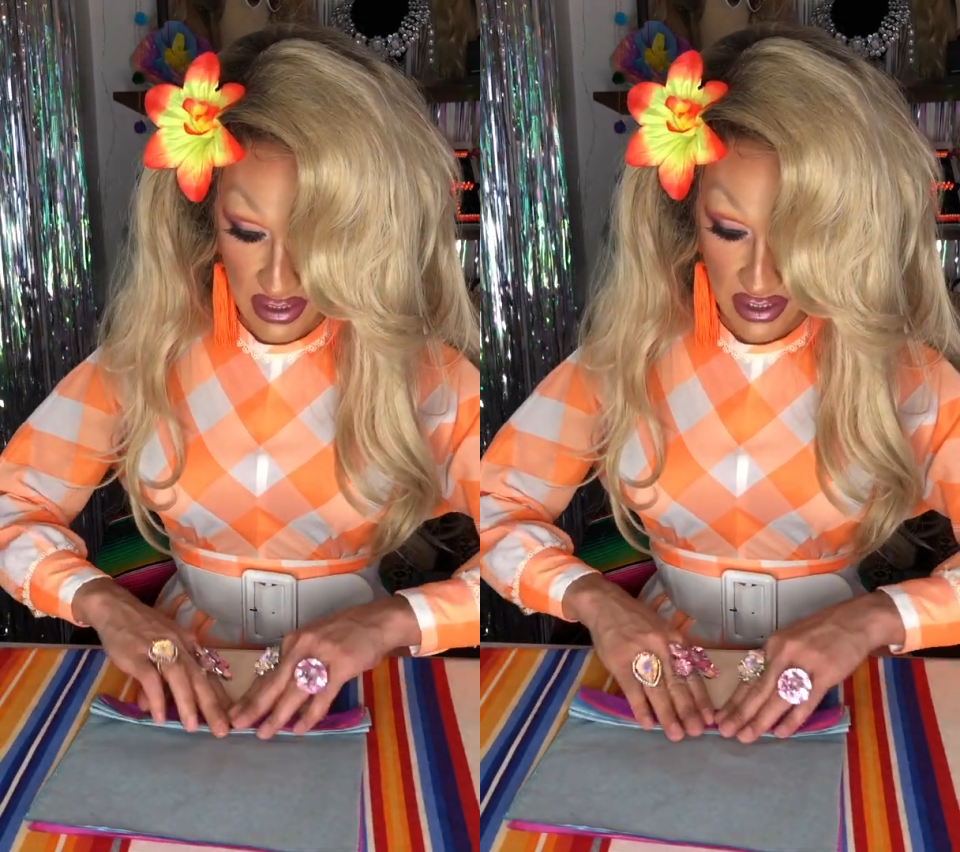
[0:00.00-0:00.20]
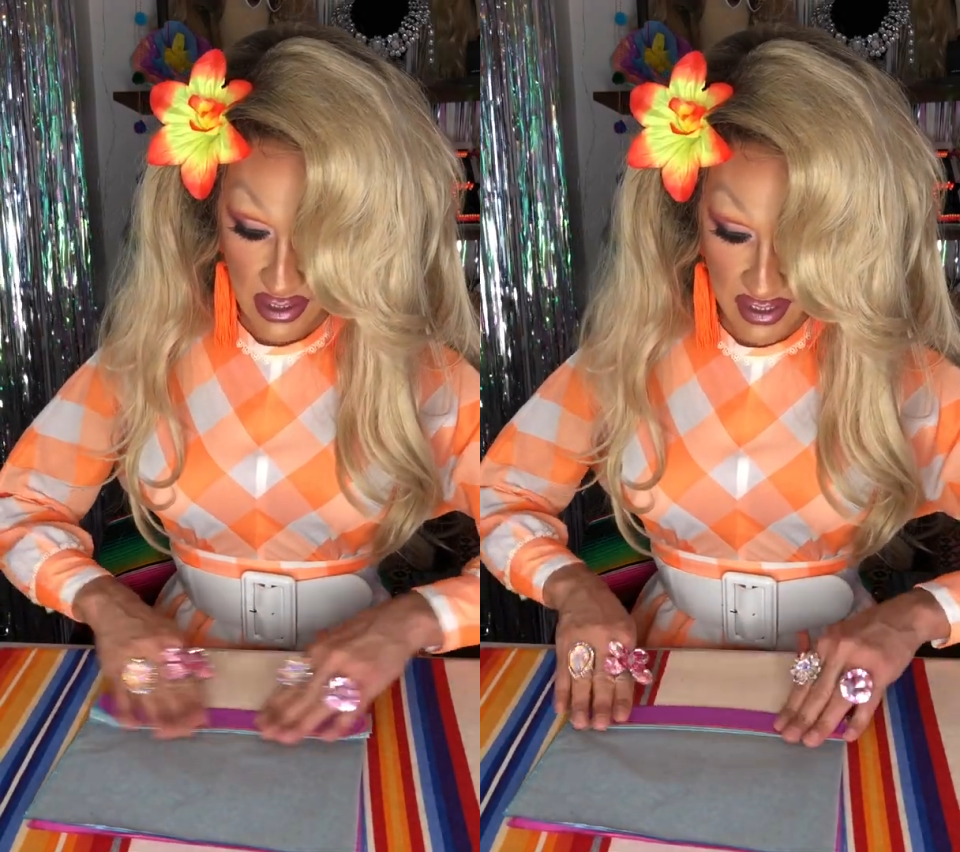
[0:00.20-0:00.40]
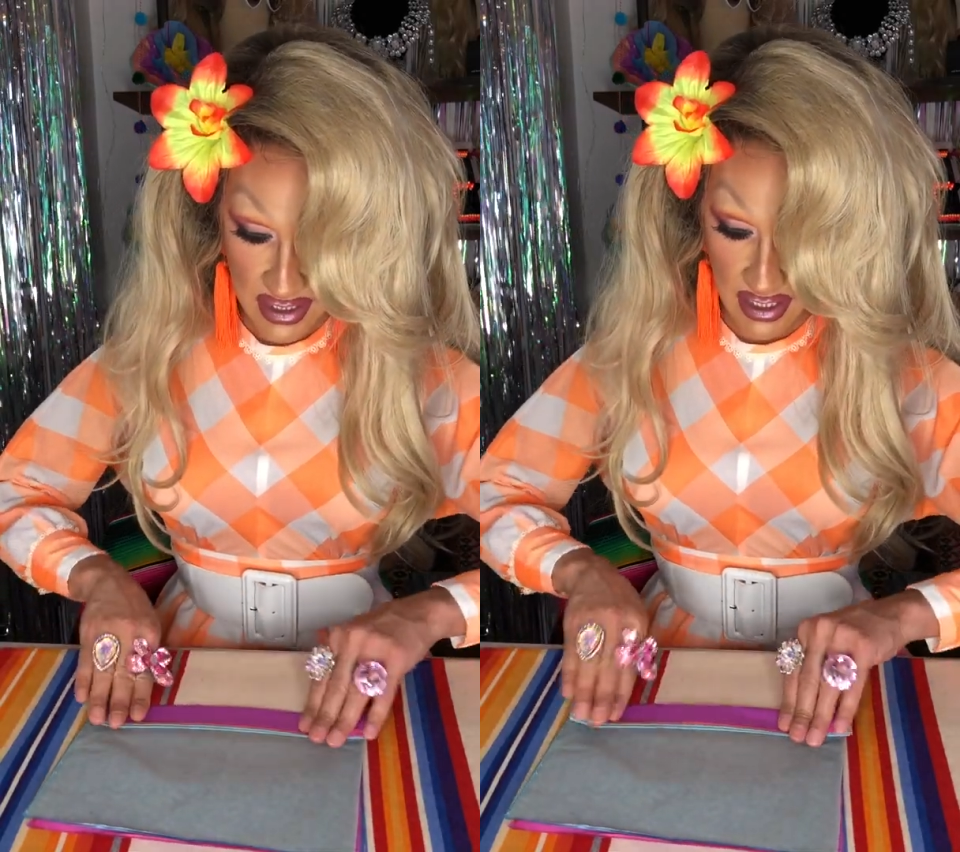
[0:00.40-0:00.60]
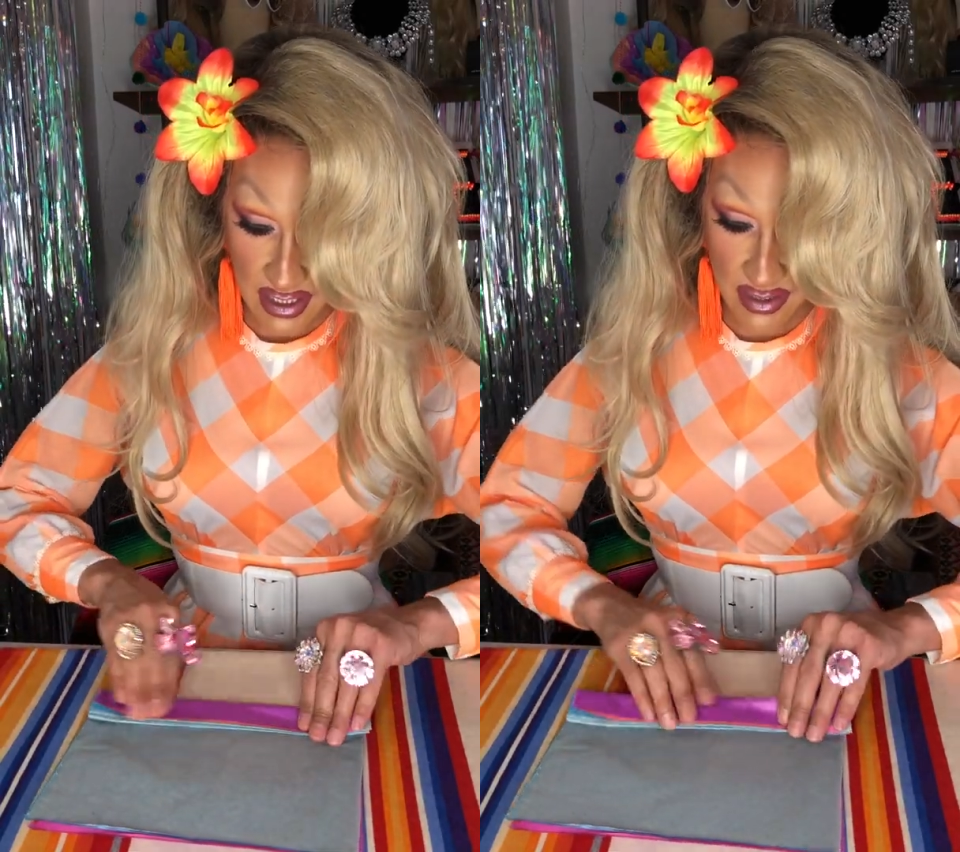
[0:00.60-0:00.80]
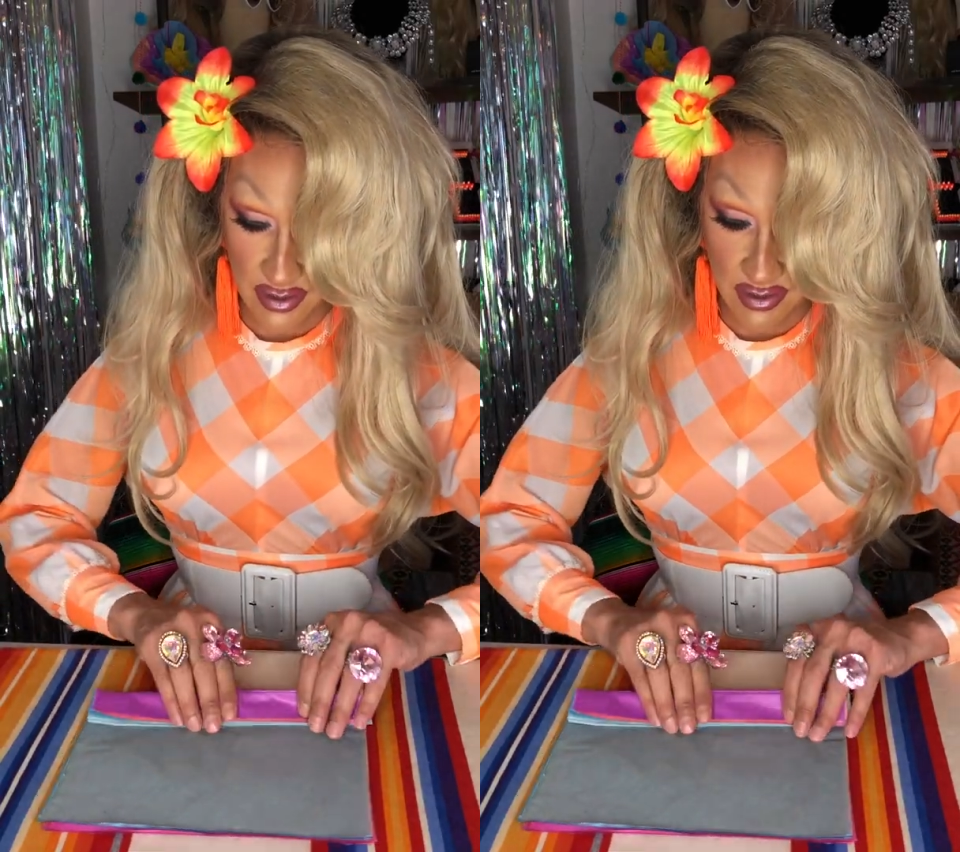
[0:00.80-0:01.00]
to the
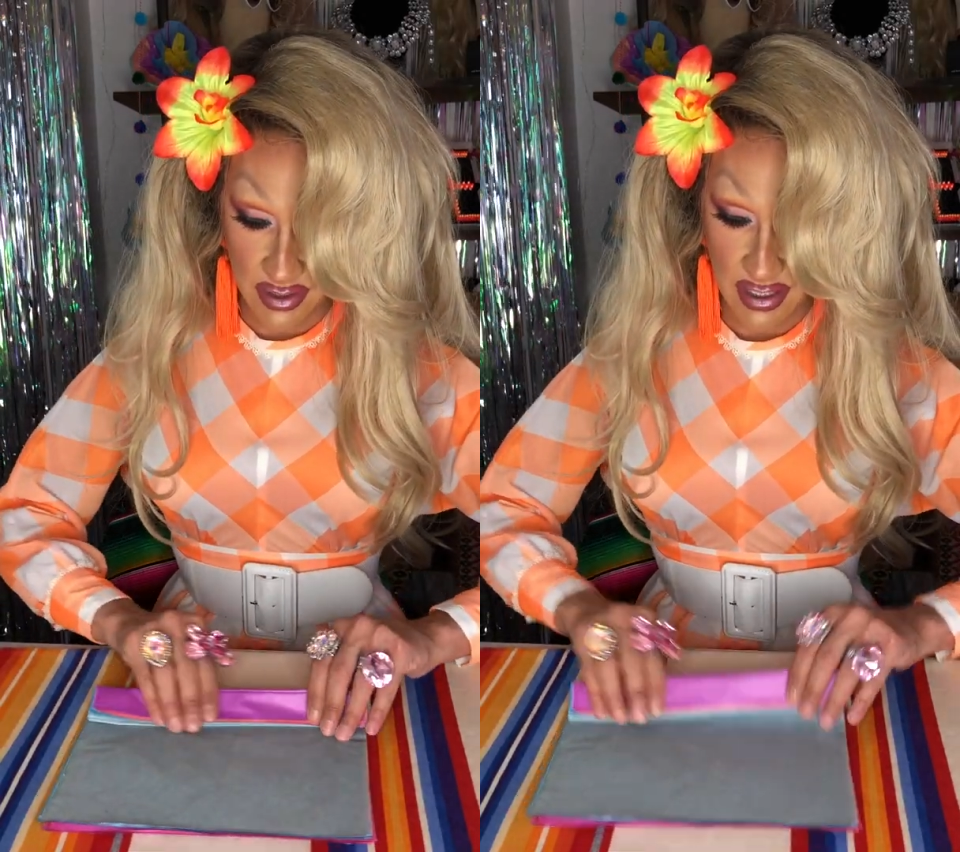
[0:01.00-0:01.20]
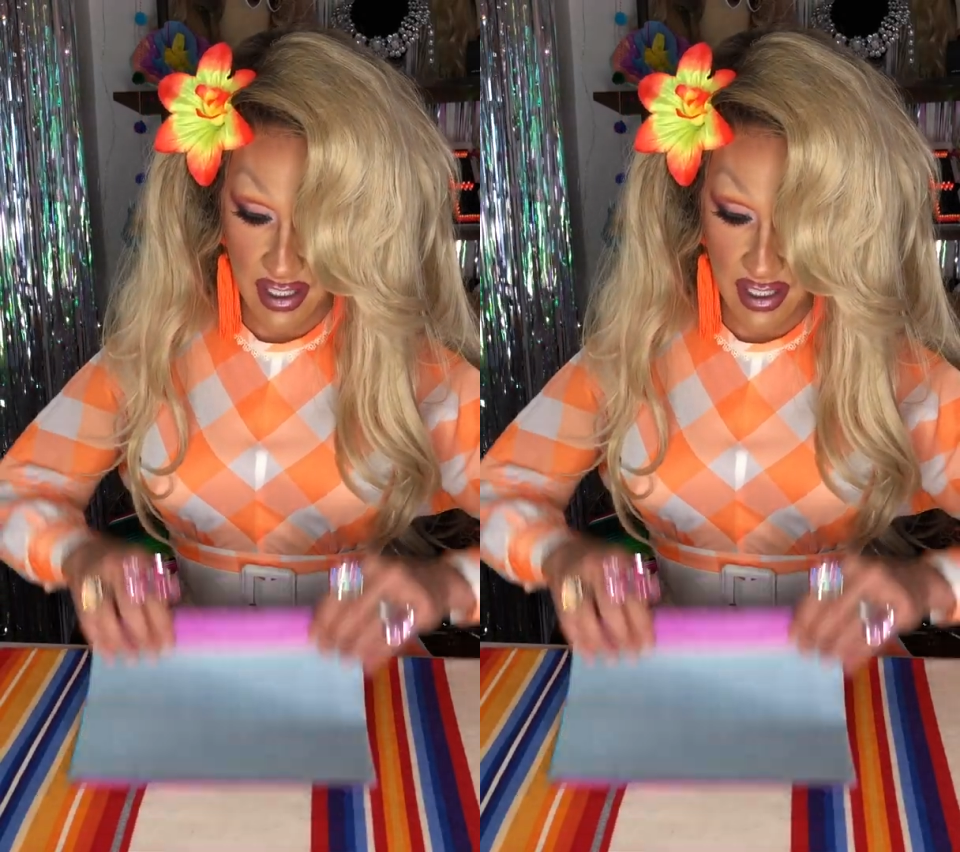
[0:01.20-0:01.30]
other